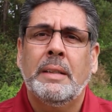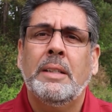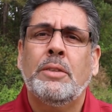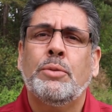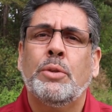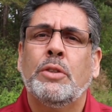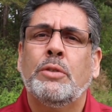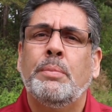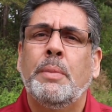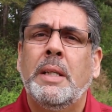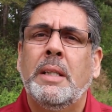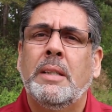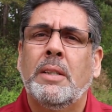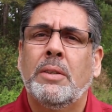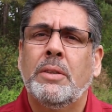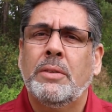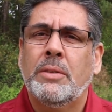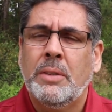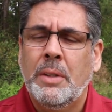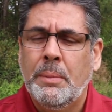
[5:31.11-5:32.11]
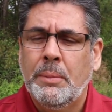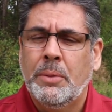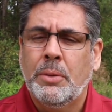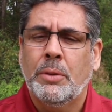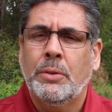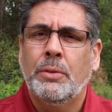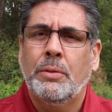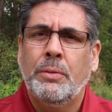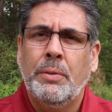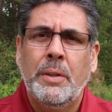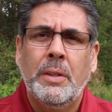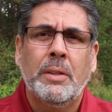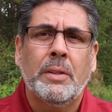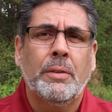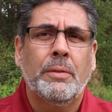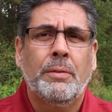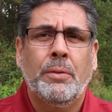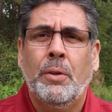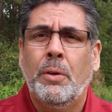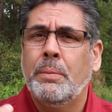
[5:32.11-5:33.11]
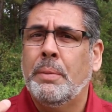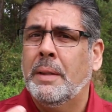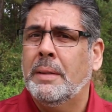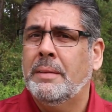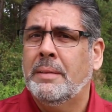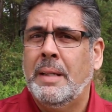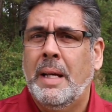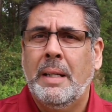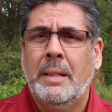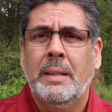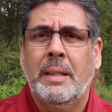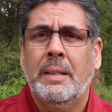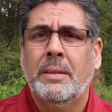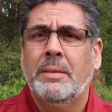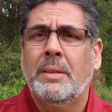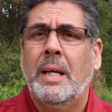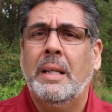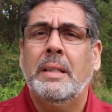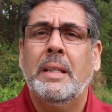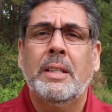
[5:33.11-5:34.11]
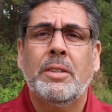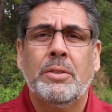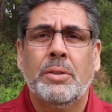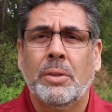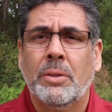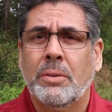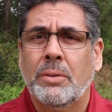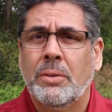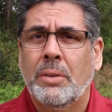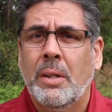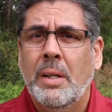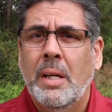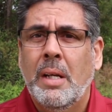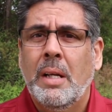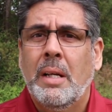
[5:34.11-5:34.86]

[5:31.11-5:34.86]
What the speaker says: they transmit their symptoms: fear, phobia, sadness, addictions.